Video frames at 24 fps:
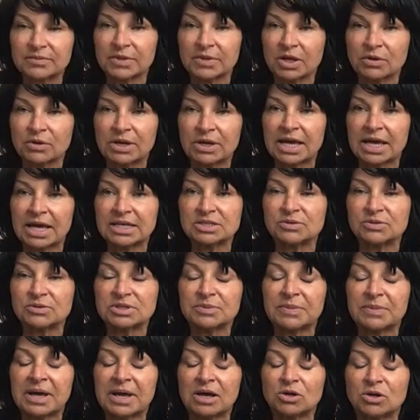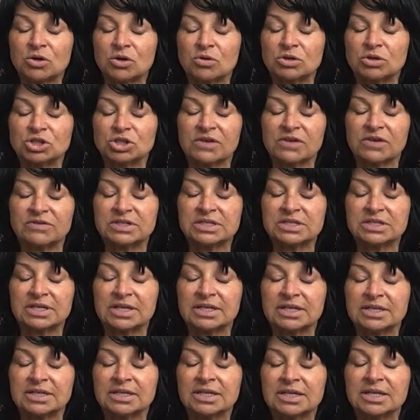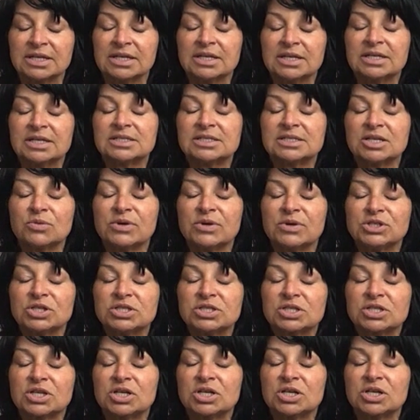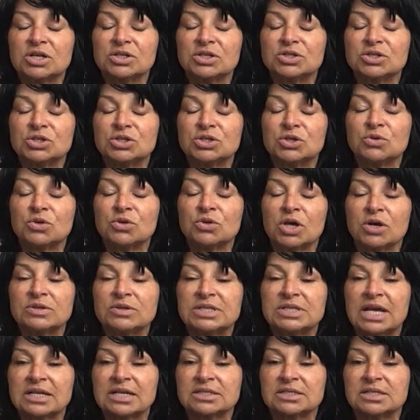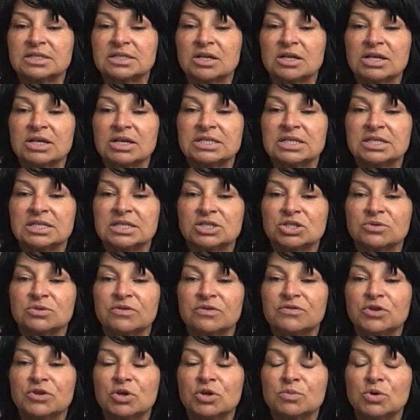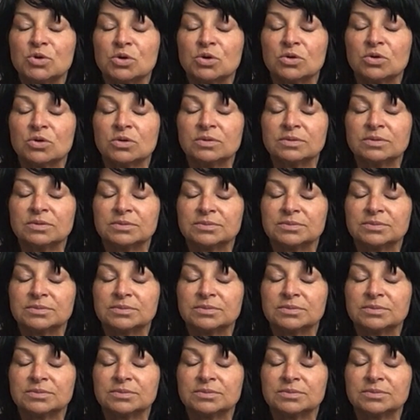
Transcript: Okay, so it's about longevity. So we're just going to do those exercises, do a few more.